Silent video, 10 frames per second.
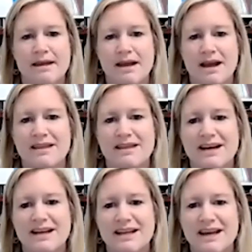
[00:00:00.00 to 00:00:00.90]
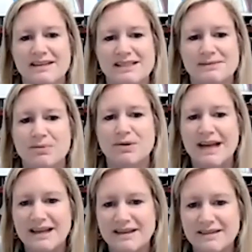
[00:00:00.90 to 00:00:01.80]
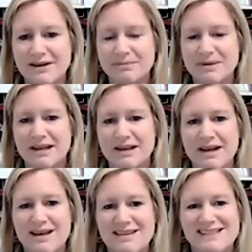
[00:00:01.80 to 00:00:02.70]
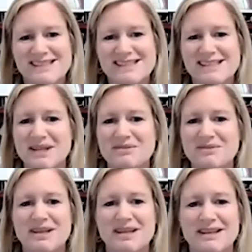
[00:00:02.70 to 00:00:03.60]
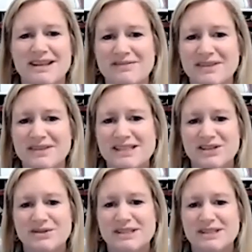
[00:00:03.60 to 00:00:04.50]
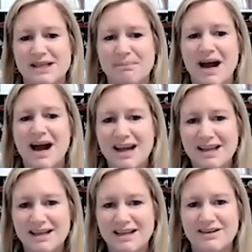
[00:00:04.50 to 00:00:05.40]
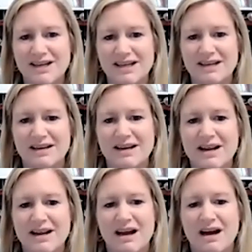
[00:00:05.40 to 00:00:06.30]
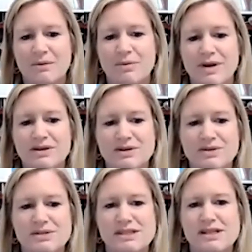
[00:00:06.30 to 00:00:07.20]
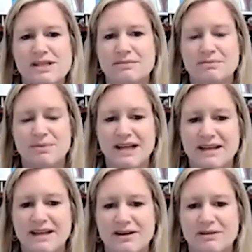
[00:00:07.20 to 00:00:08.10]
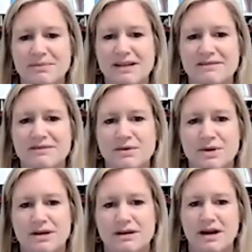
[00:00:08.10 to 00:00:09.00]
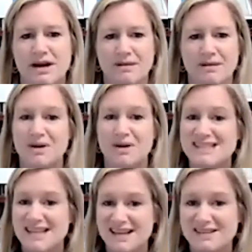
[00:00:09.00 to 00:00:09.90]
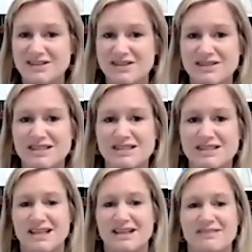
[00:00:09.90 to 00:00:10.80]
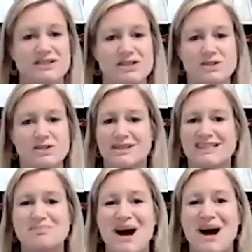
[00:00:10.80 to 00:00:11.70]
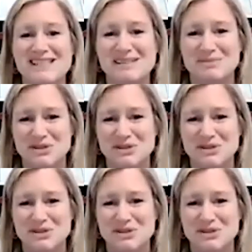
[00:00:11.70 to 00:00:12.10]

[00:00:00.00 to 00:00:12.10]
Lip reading: And then again, this brachytherapy, this is something really that VCU is a pioneer in. We use brachytherapy for breast cancers to give the shortest possible